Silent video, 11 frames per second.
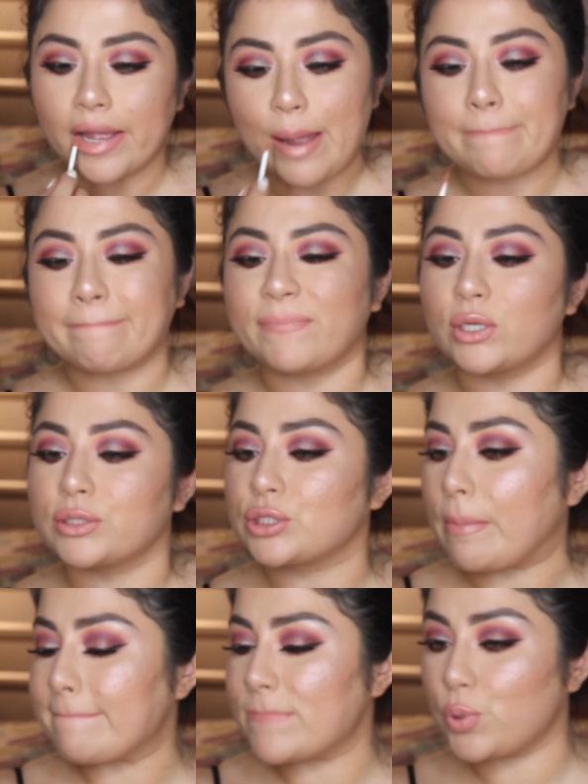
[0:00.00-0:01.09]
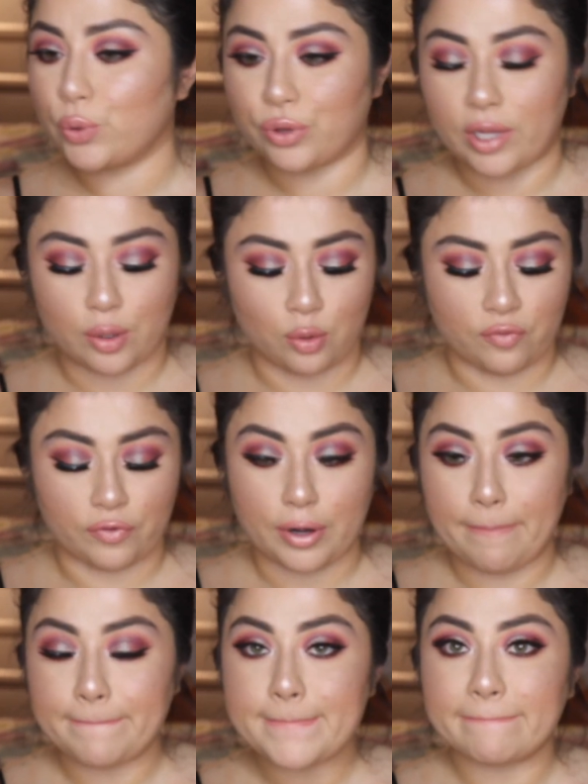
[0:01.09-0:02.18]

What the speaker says: I'm gonna smooth that over.